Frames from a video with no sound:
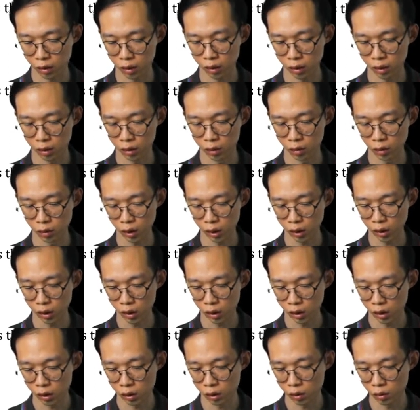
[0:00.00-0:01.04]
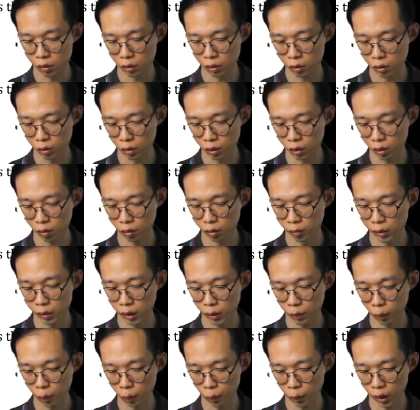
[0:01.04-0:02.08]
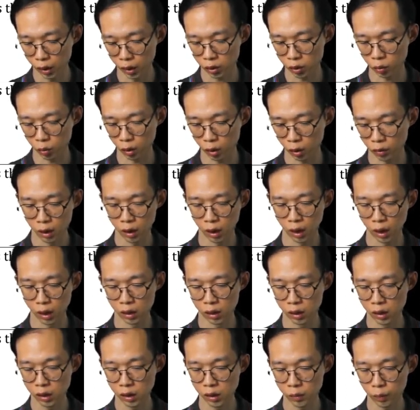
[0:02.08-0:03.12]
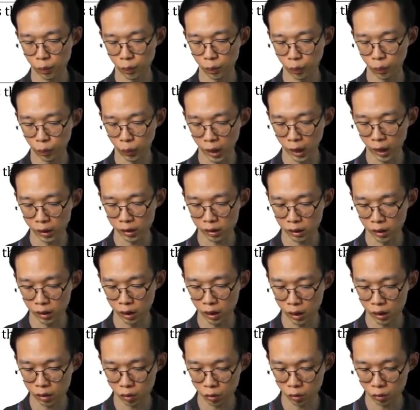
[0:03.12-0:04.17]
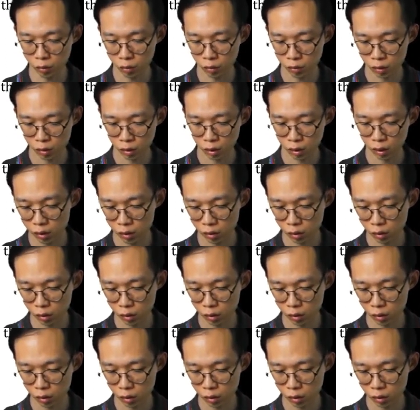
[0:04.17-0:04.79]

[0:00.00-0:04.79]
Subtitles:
Okay, so total will be plus 12. And this plus indicates that is